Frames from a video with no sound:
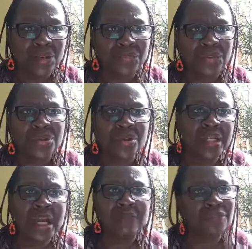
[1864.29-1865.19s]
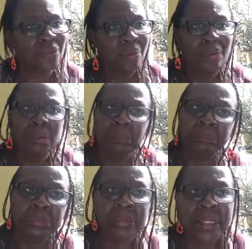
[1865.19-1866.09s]
You've used your time for
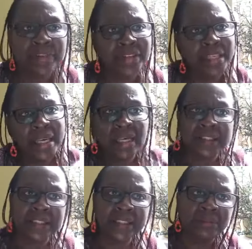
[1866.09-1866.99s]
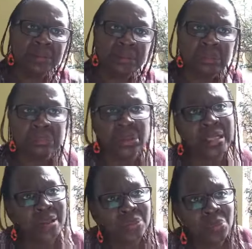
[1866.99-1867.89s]
doing everything else that, you know,
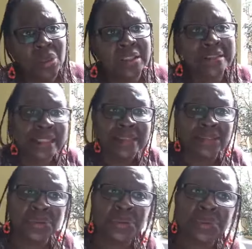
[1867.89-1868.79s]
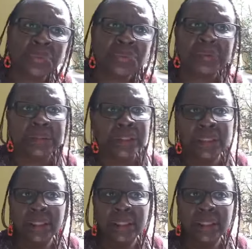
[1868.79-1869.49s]
the, the world says to do and